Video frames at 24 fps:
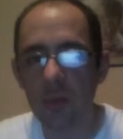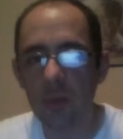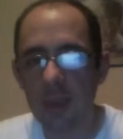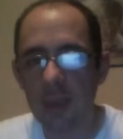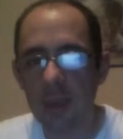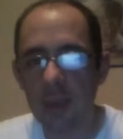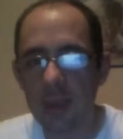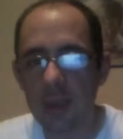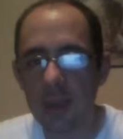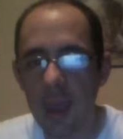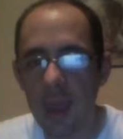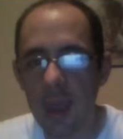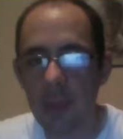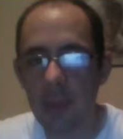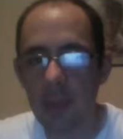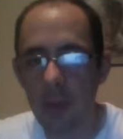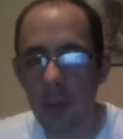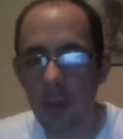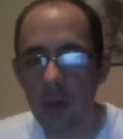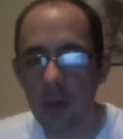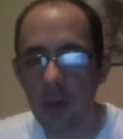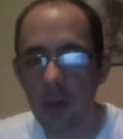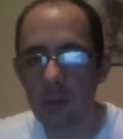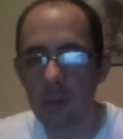when he came
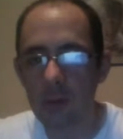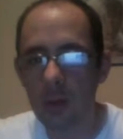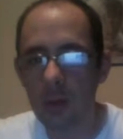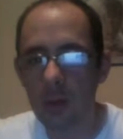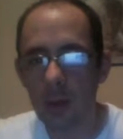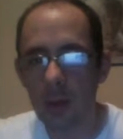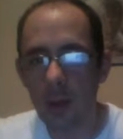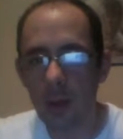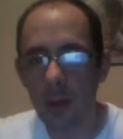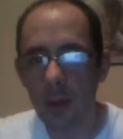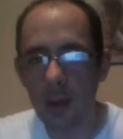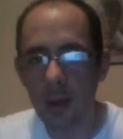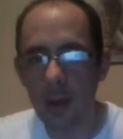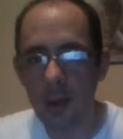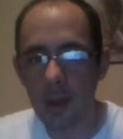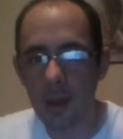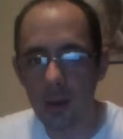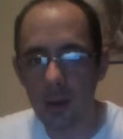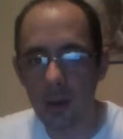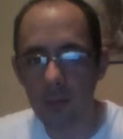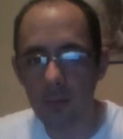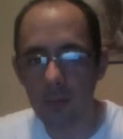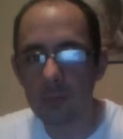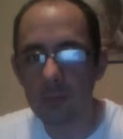out
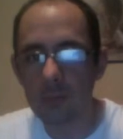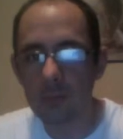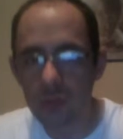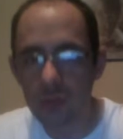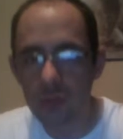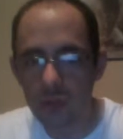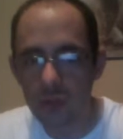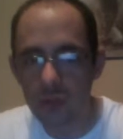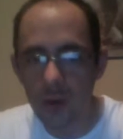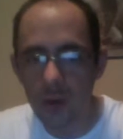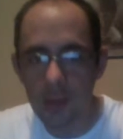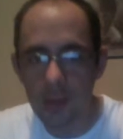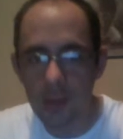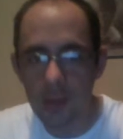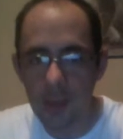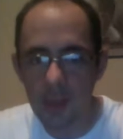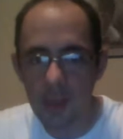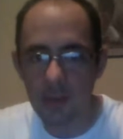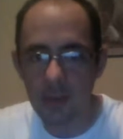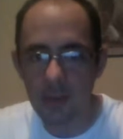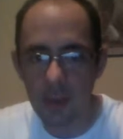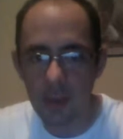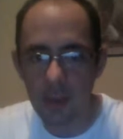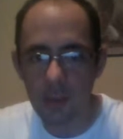during
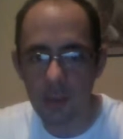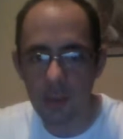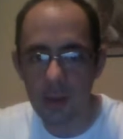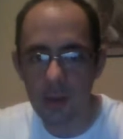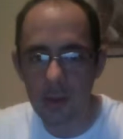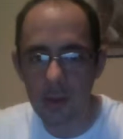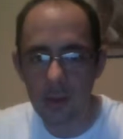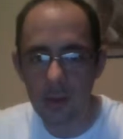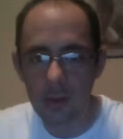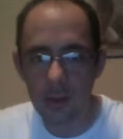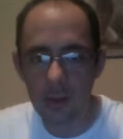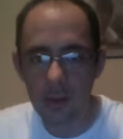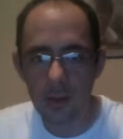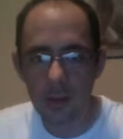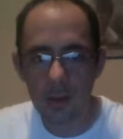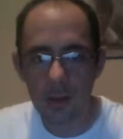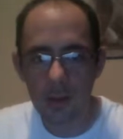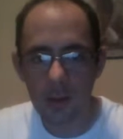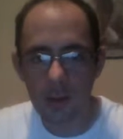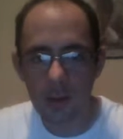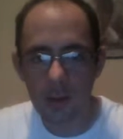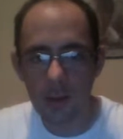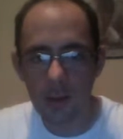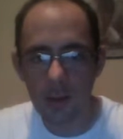that segment.
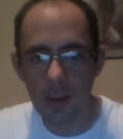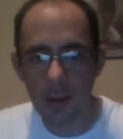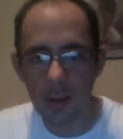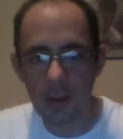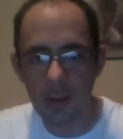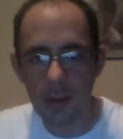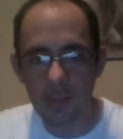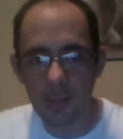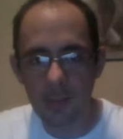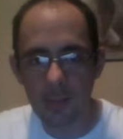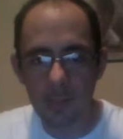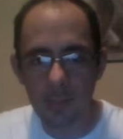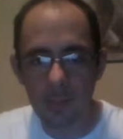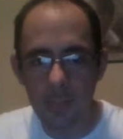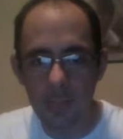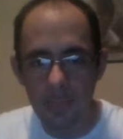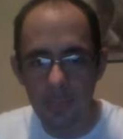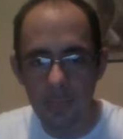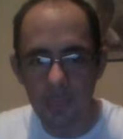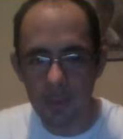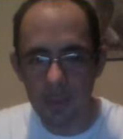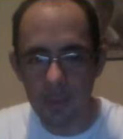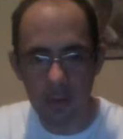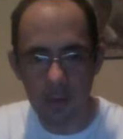
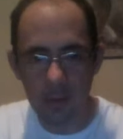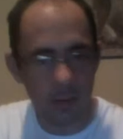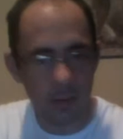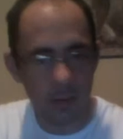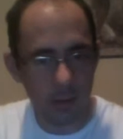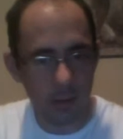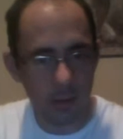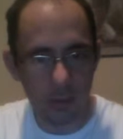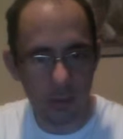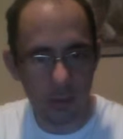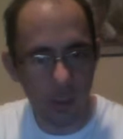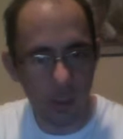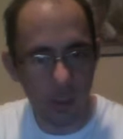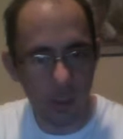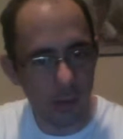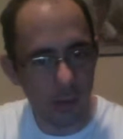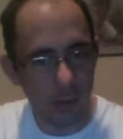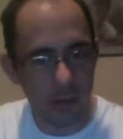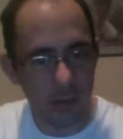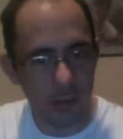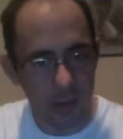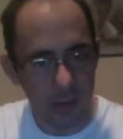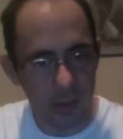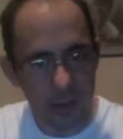Is about
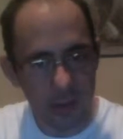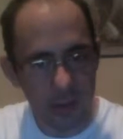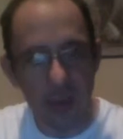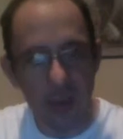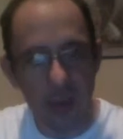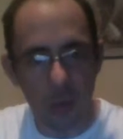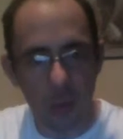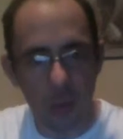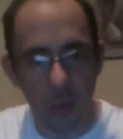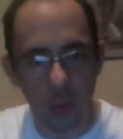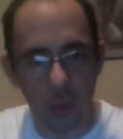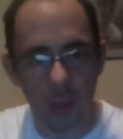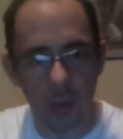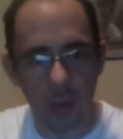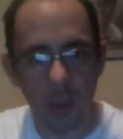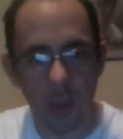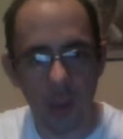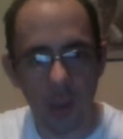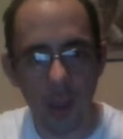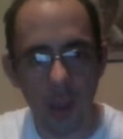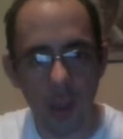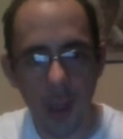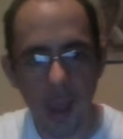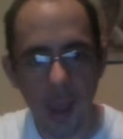as
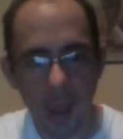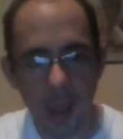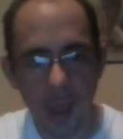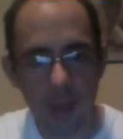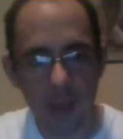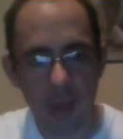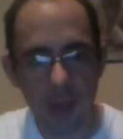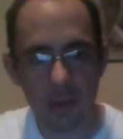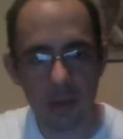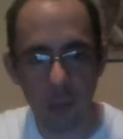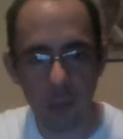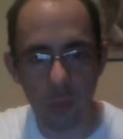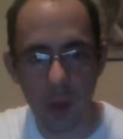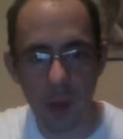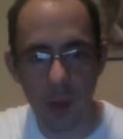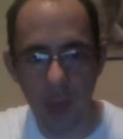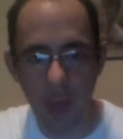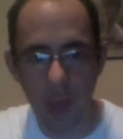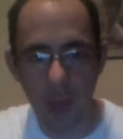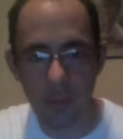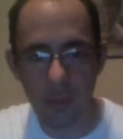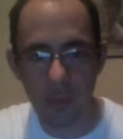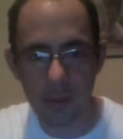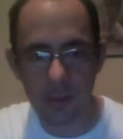equal as what
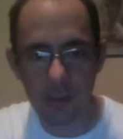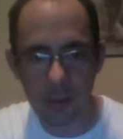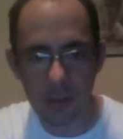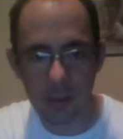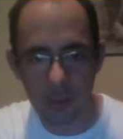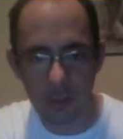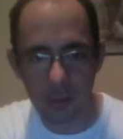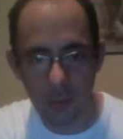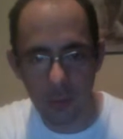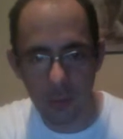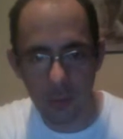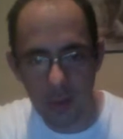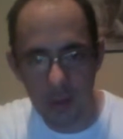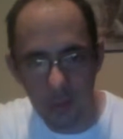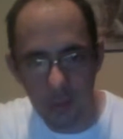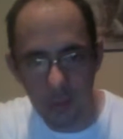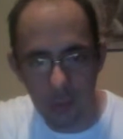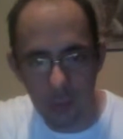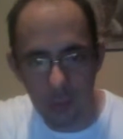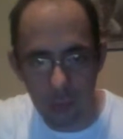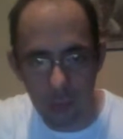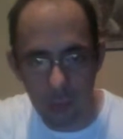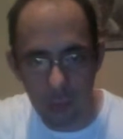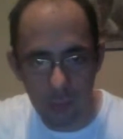happened when he
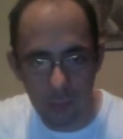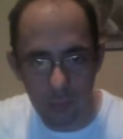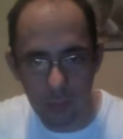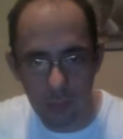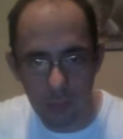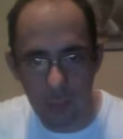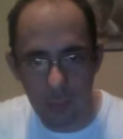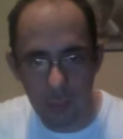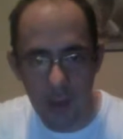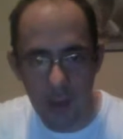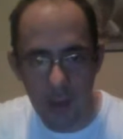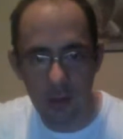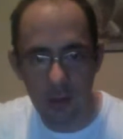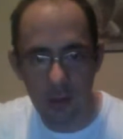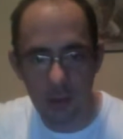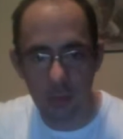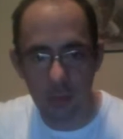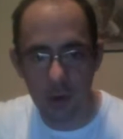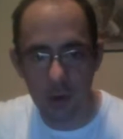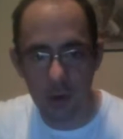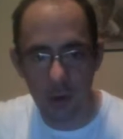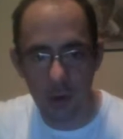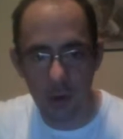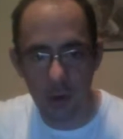made his
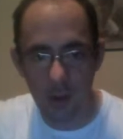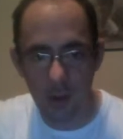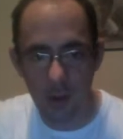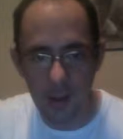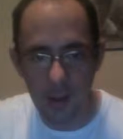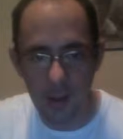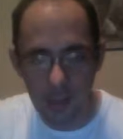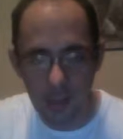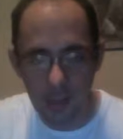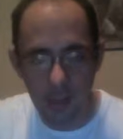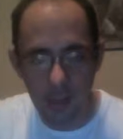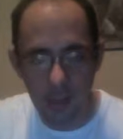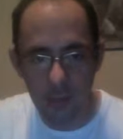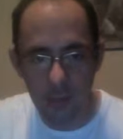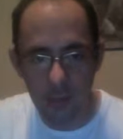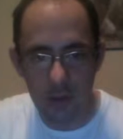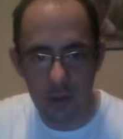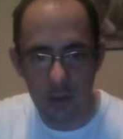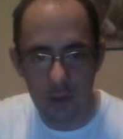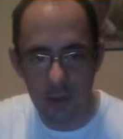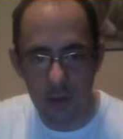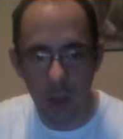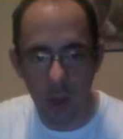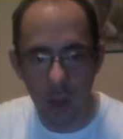return on last
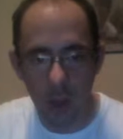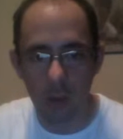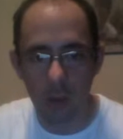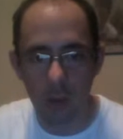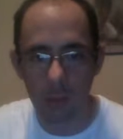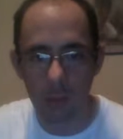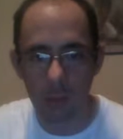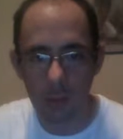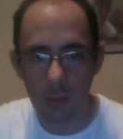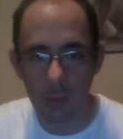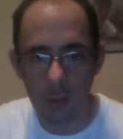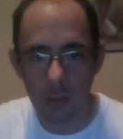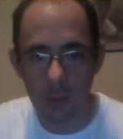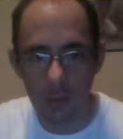week's show.